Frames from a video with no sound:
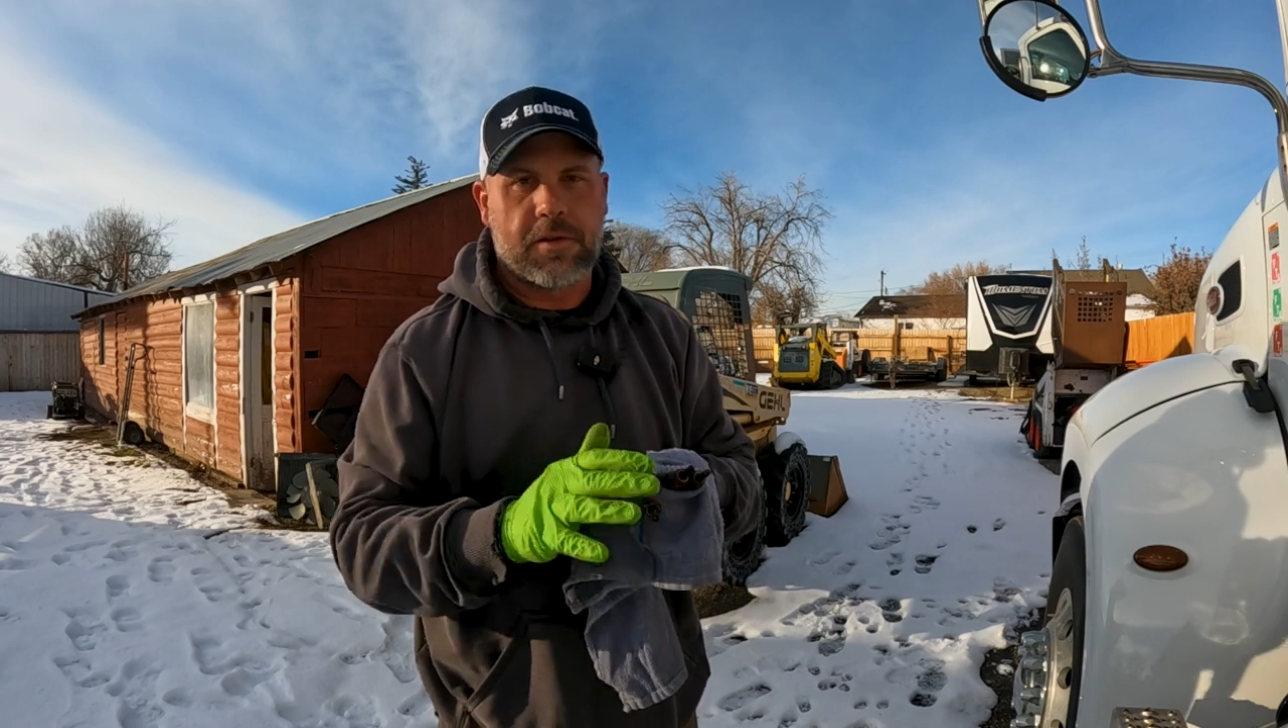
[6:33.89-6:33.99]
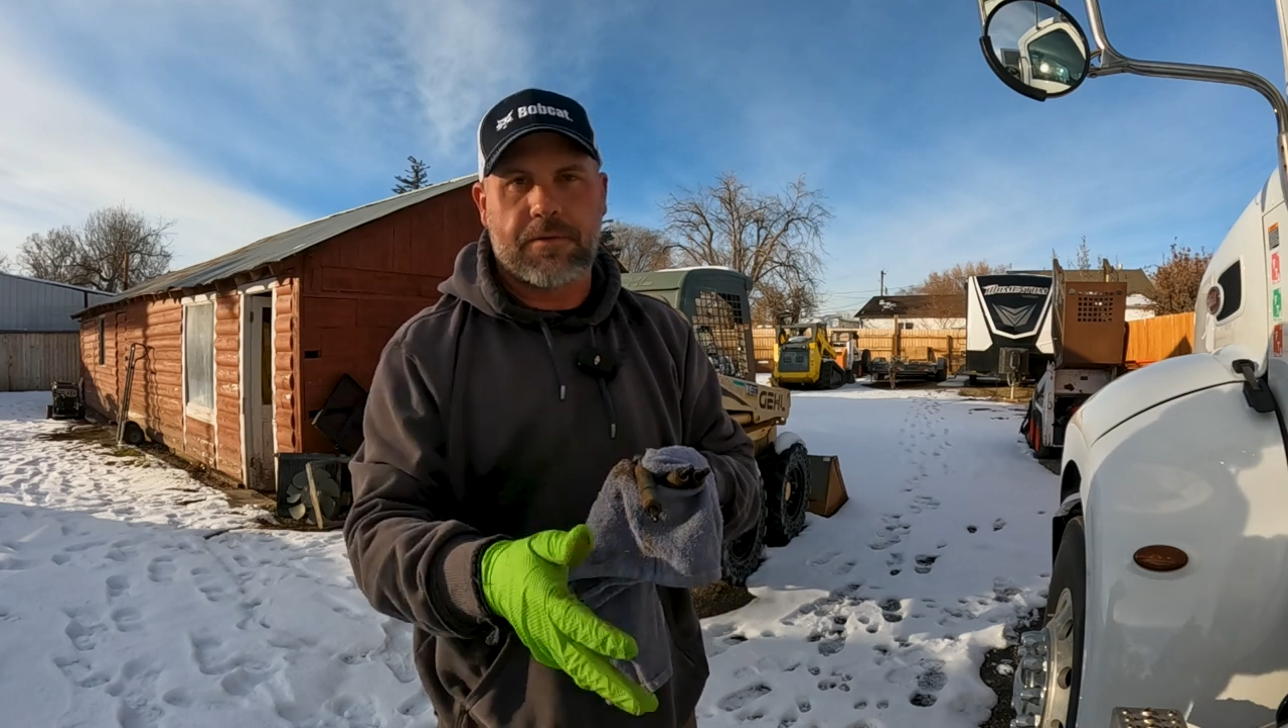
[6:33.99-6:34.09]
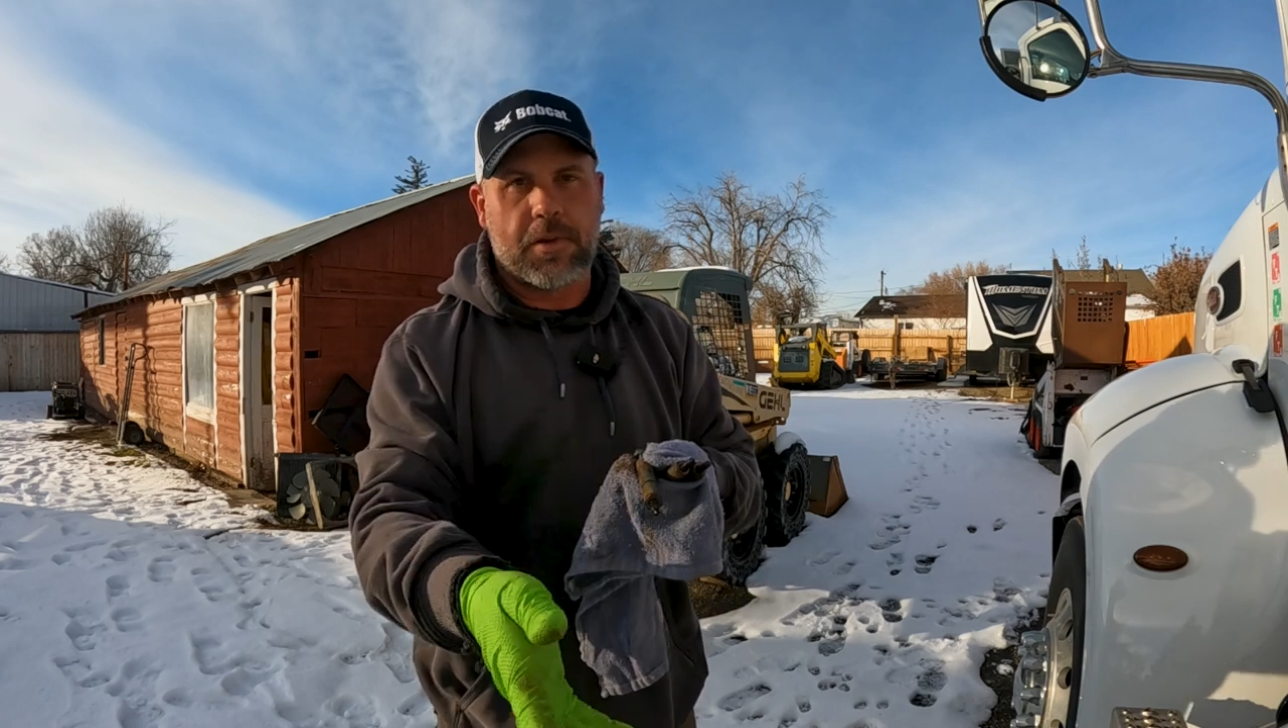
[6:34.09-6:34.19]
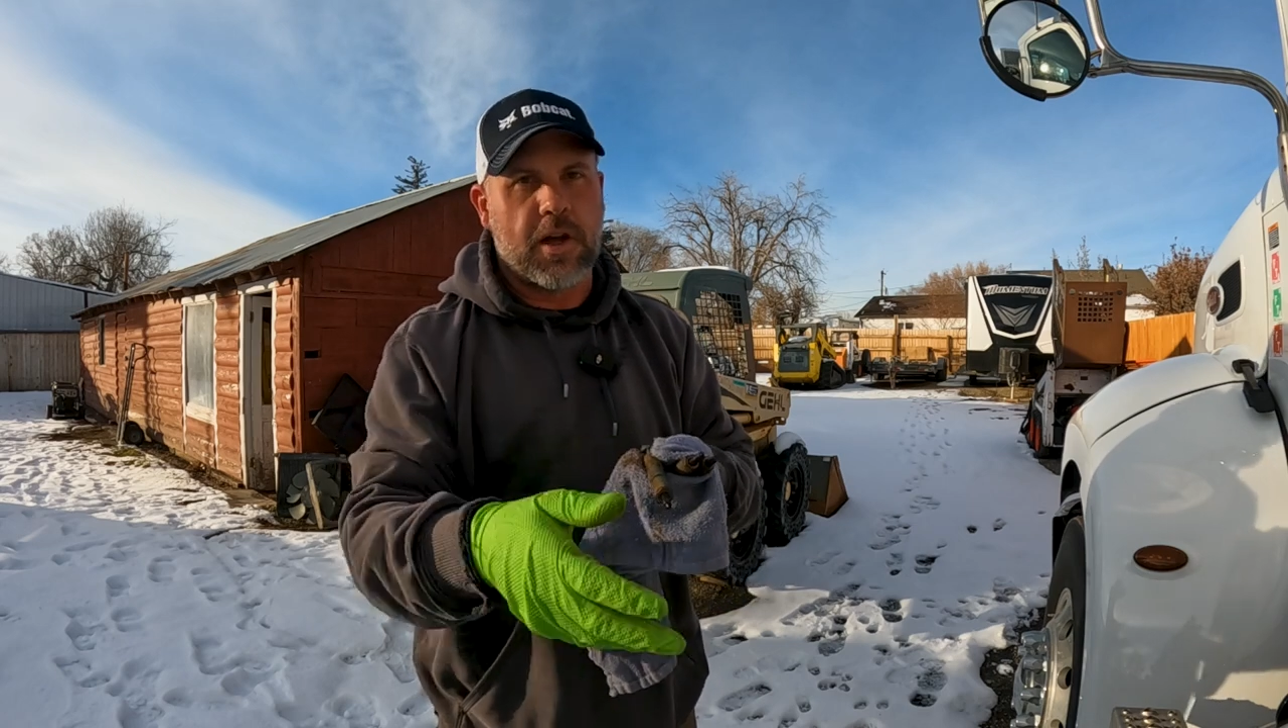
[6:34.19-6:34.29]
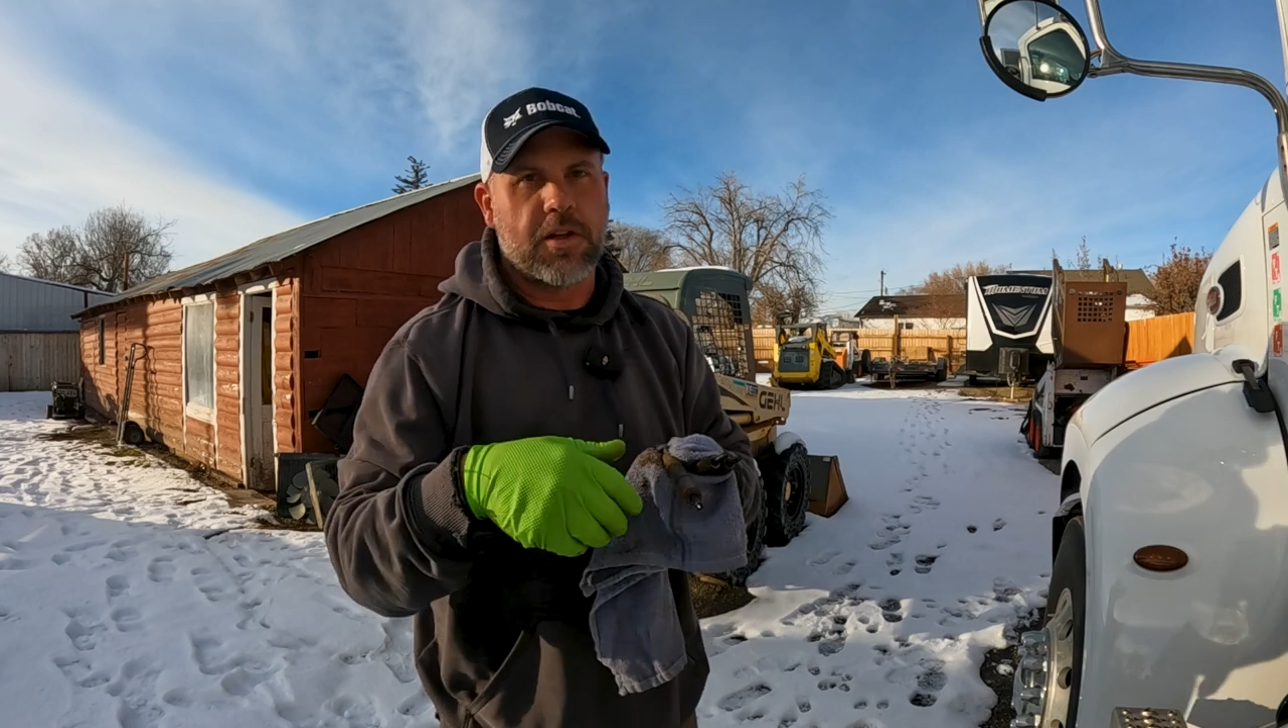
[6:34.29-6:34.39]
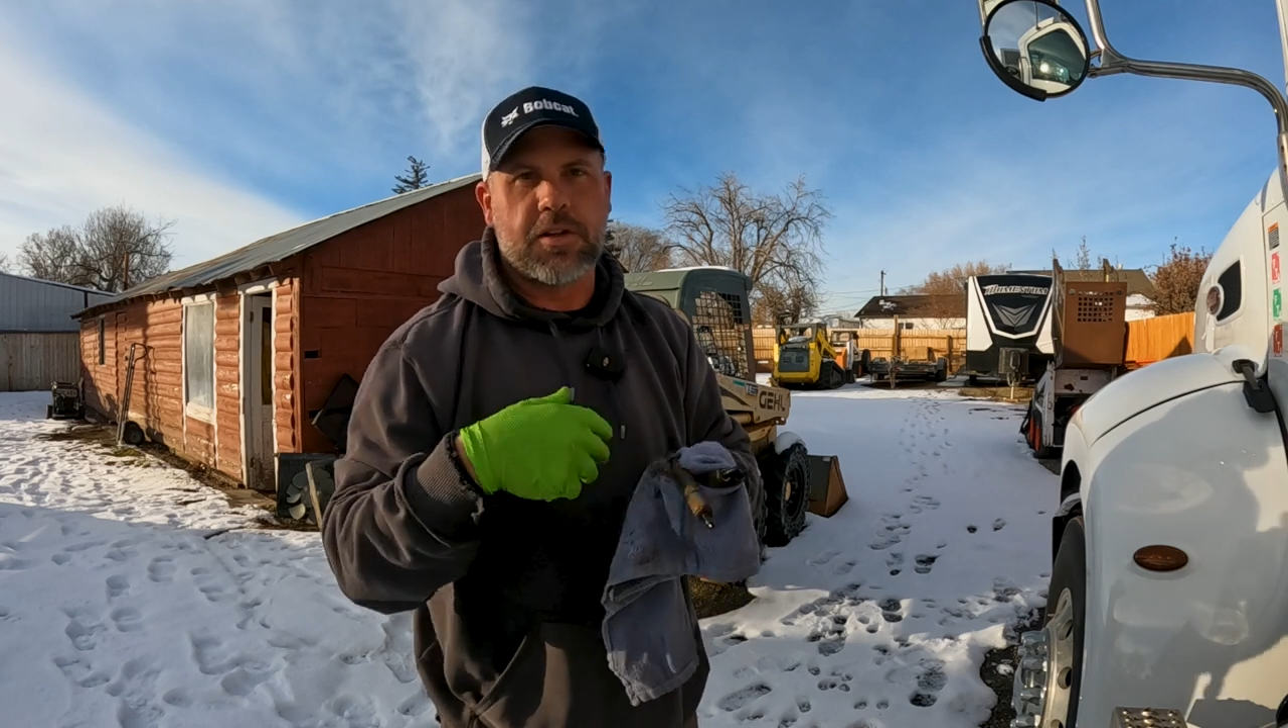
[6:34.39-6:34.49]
just flooding,